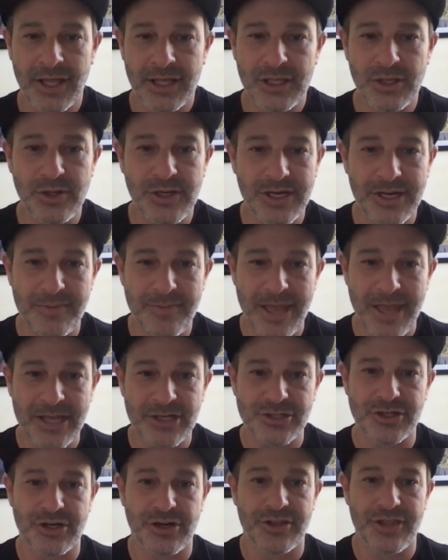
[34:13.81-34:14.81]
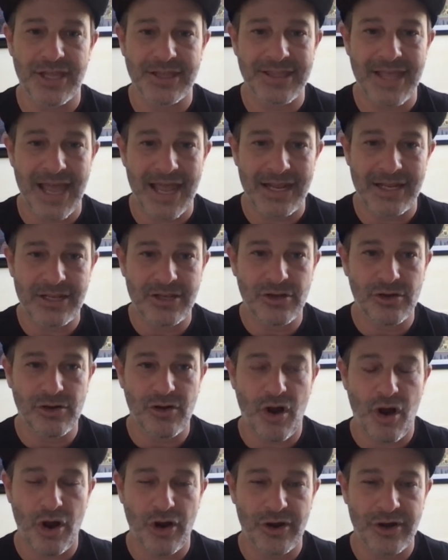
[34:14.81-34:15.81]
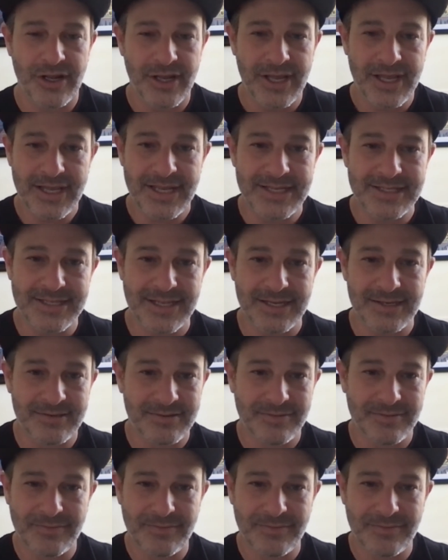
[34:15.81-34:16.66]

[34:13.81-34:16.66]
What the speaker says: you need to make sure that your art isn't,